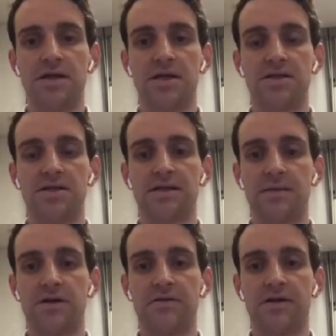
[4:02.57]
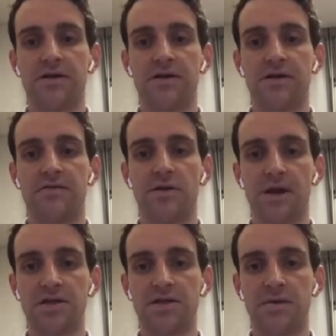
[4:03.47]
This is an example of a
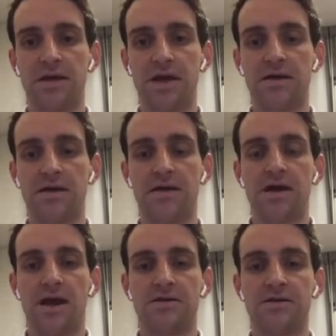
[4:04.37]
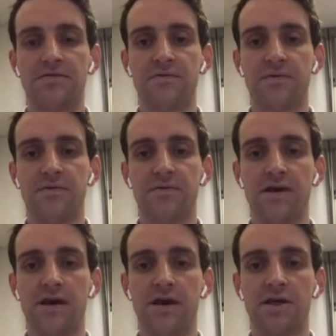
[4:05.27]
young patient with
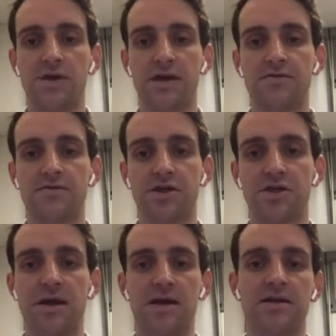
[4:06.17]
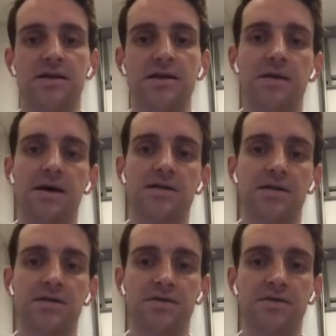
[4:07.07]
a very large right retroperitoneal mass,
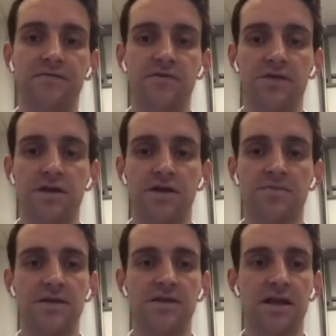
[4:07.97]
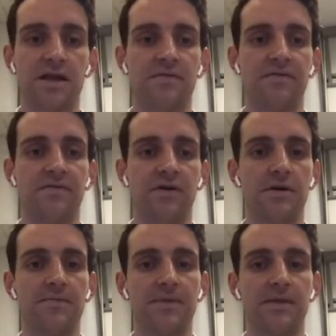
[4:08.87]
and this was diffuse large B-cell lymphoma.